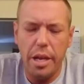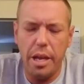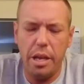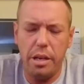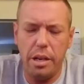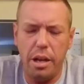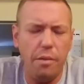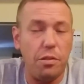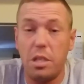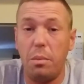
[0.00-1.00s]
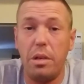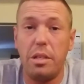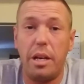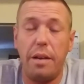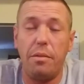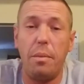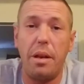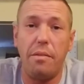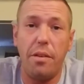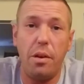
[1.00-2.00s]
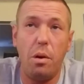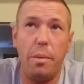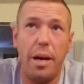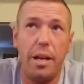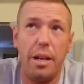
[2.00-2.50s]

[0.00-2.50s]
And for some reason, I never made a video about it.